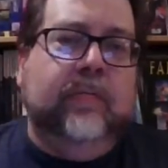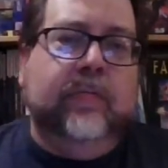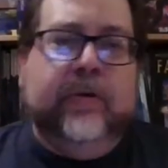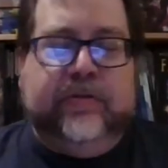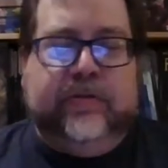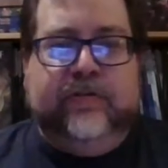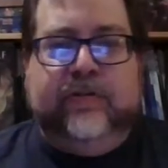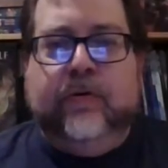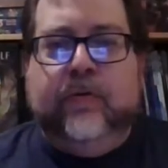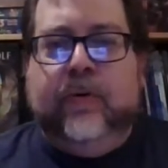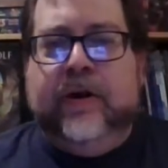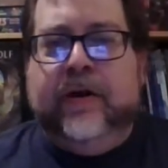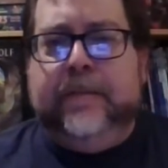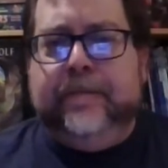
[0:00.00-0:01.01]
with their soda
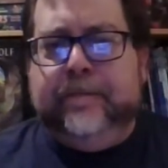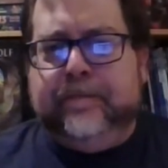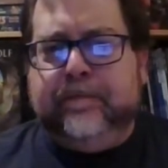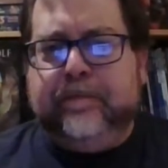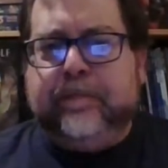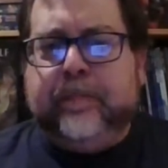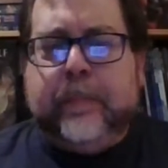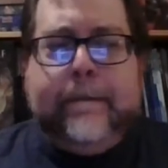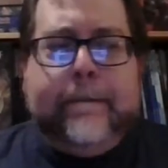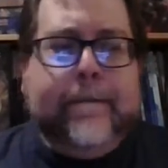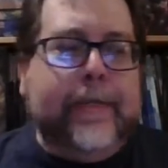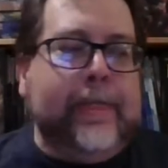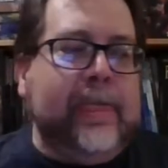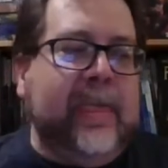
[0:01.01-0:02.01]
water,
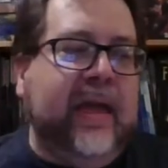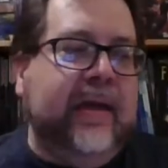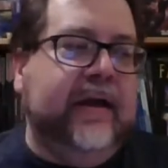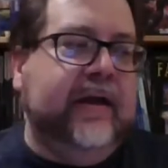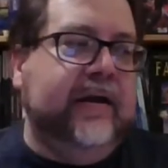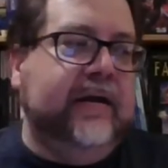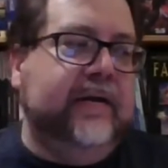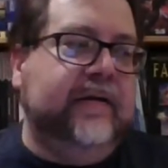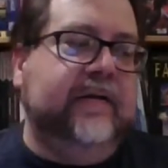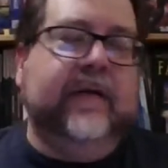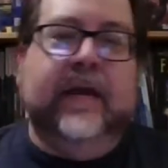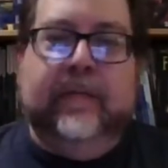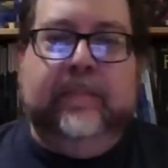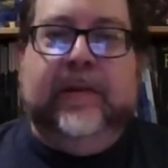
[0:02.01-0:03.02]

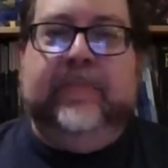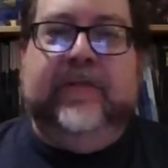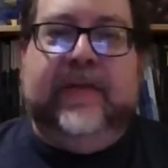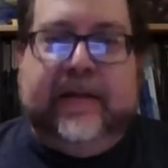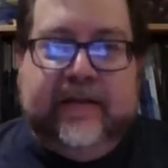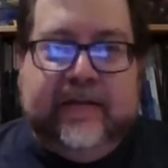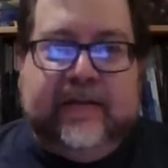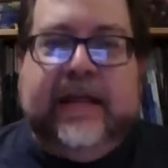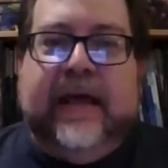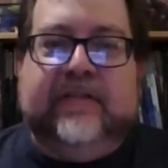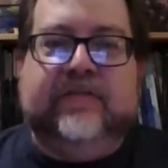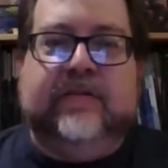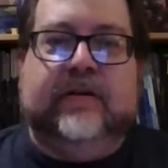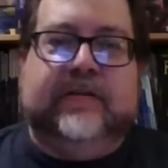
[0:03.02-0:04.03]
and maybe that
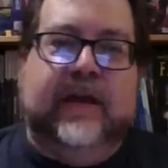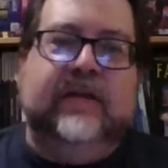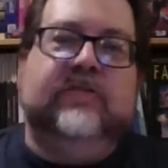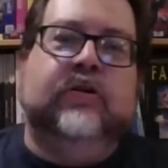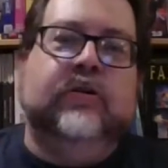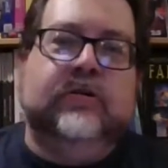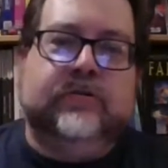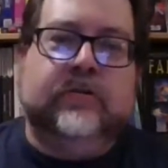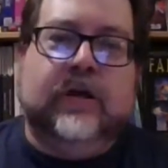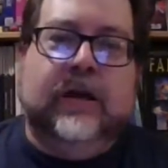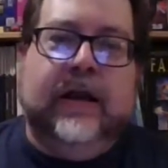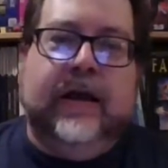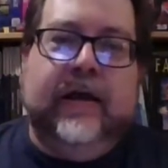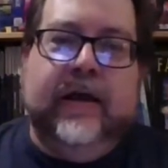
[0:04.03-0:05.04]
stuck, that
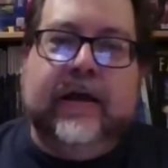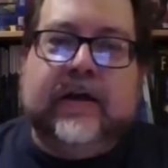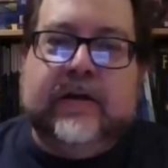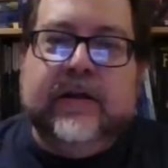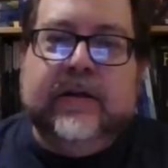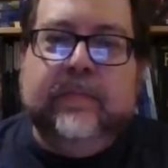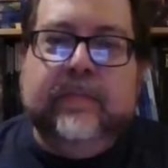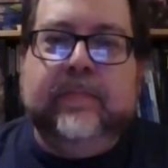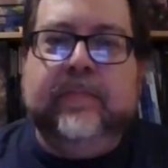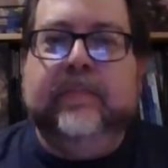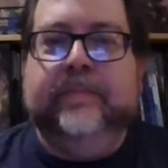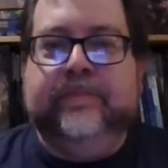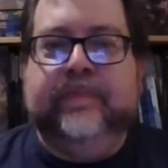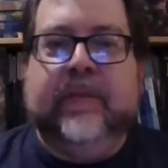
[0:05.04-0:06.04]
chocolat et crème,
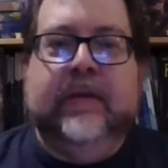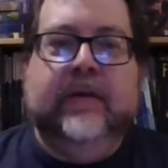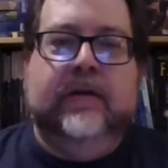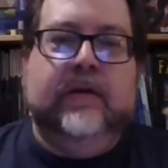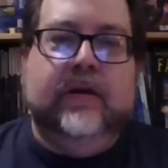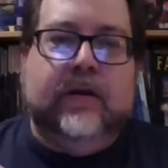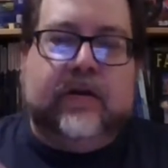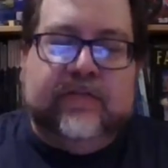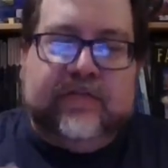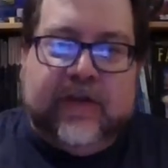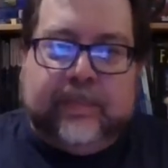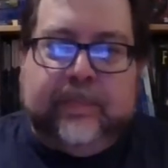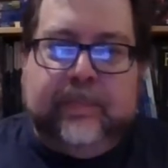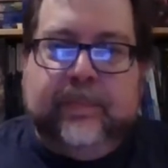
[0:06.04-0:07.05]
because
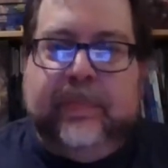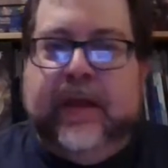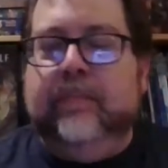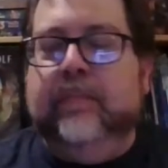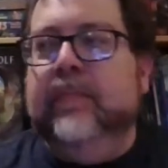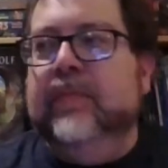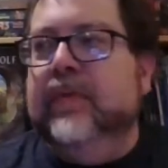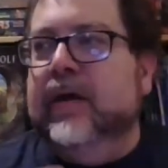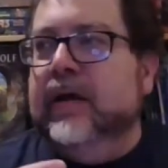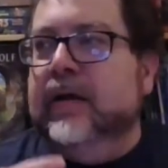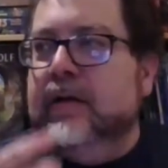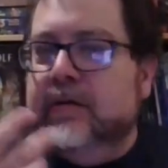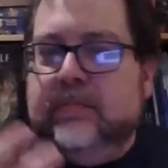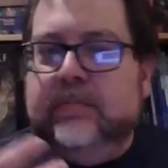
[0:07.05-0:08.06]
that
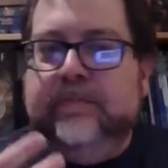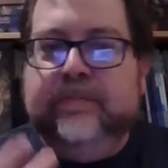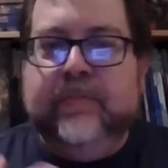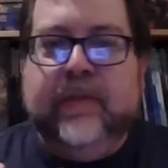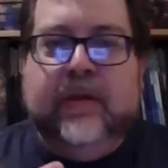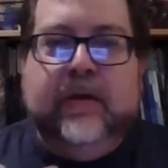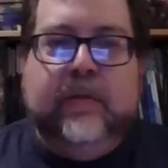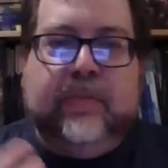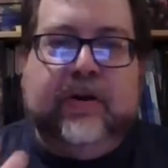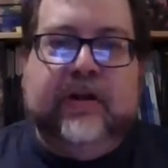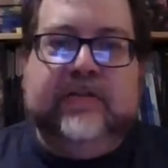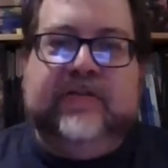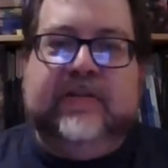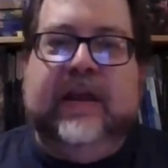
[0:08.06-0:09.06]

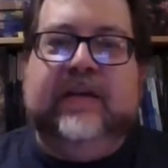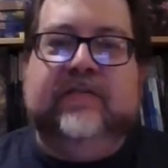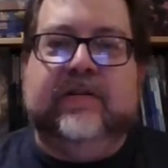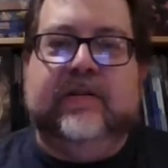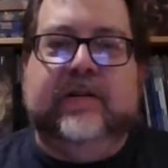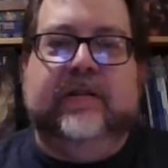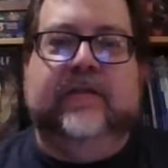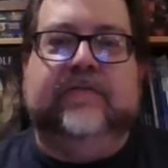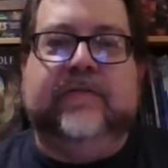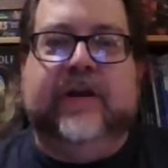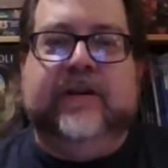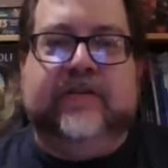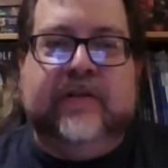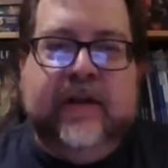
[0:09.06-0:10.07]
pronunciation in the
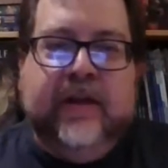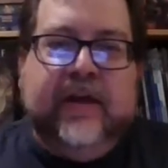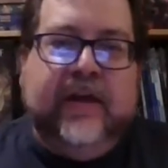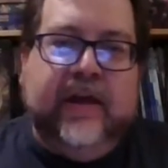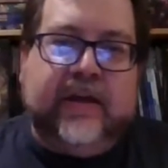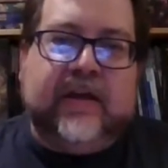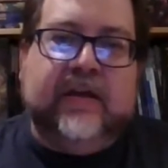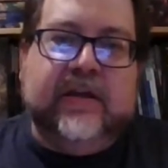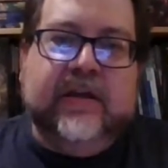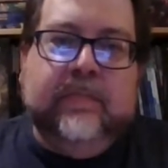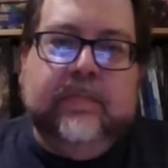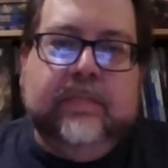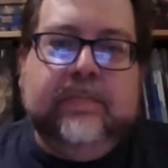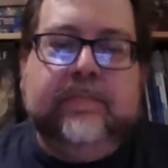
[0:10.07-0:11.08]
French, et crème,